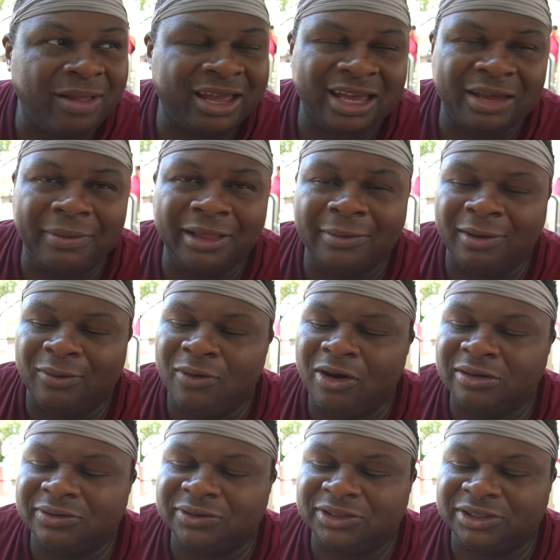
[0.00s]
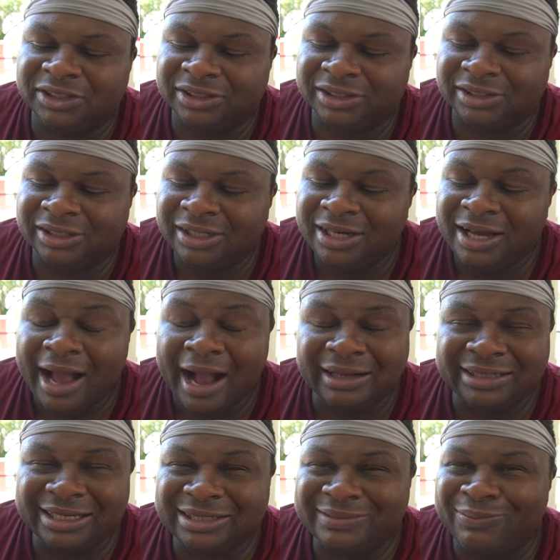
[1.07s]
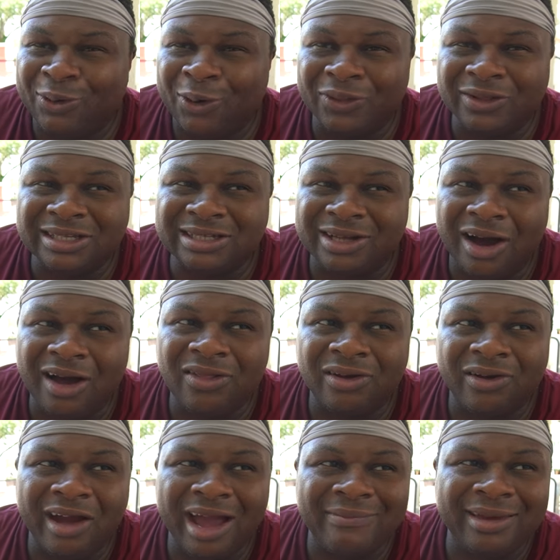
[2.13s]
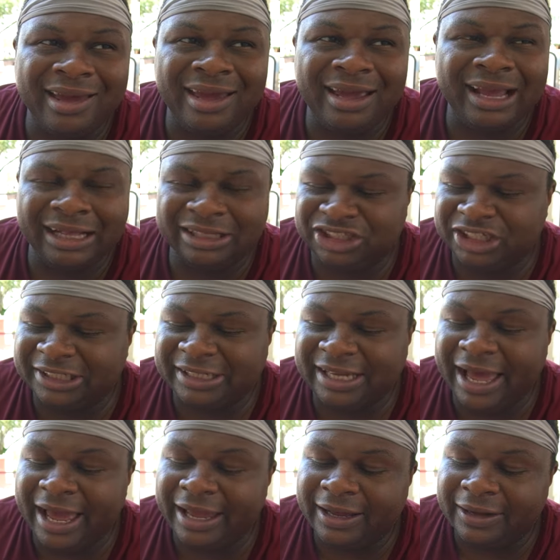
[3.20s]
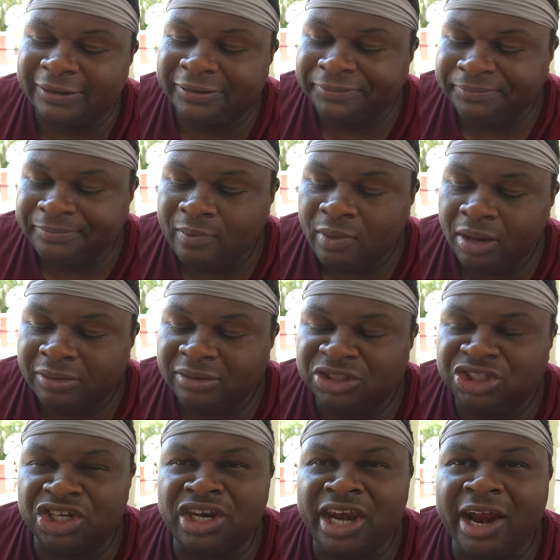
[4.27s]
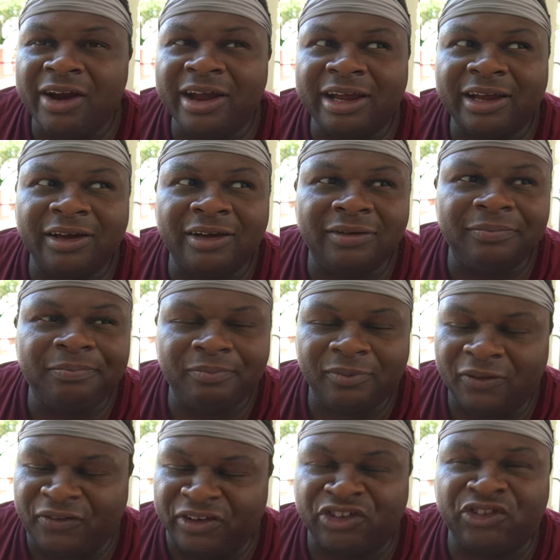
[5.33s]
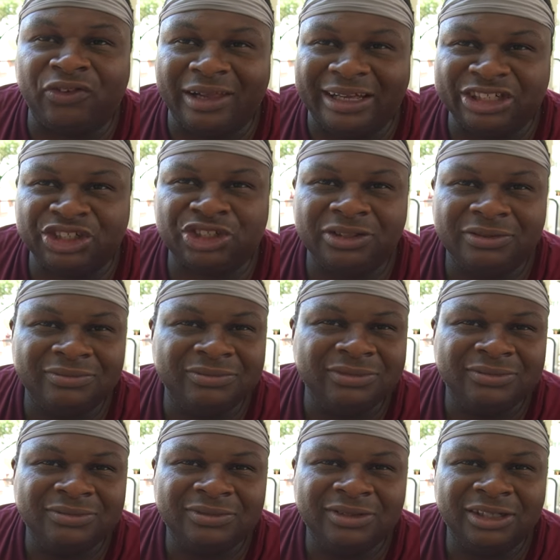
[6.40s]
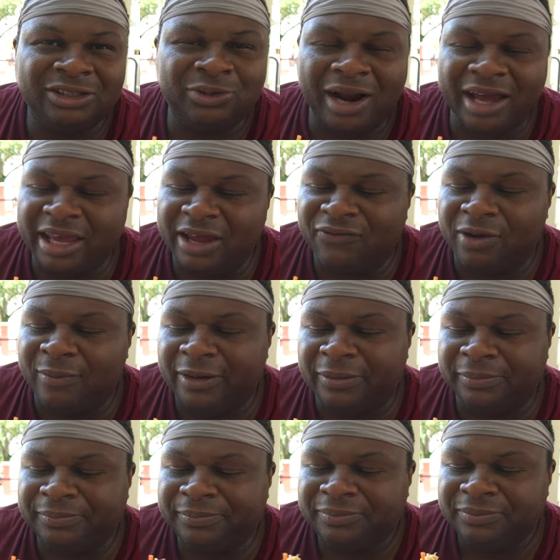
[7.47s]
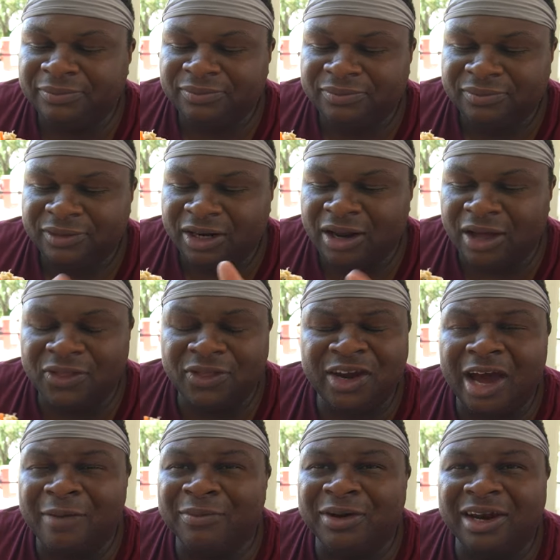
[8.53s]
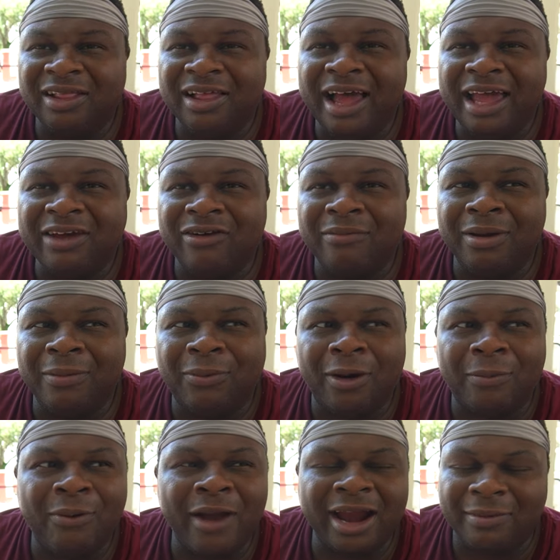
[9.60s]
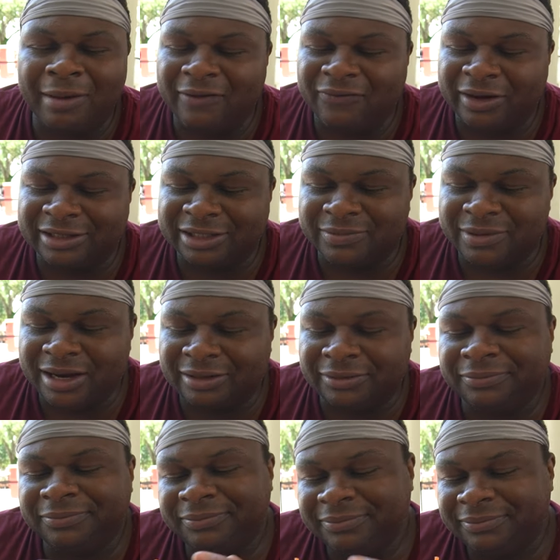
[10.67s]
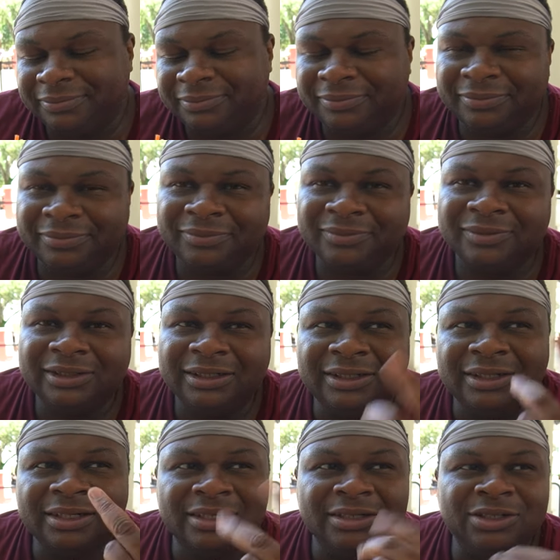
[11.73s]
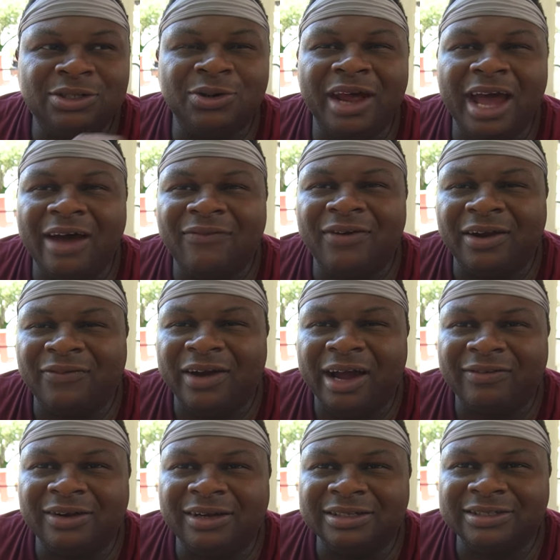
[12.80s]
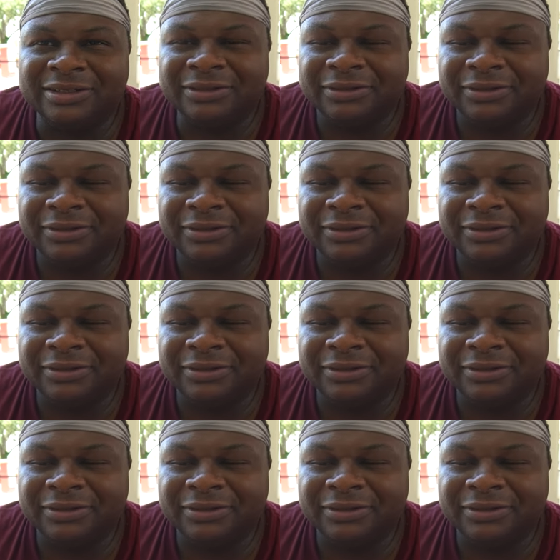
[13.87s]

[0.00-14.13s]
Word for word: Like it can be a little bit well over seasoned. I taste more of the slaw than the crab cake. It's just like generic fish flesh is what I get from it. Nothing that I'm gonna like remember or brag to my friends about. Two and a half out of five plus.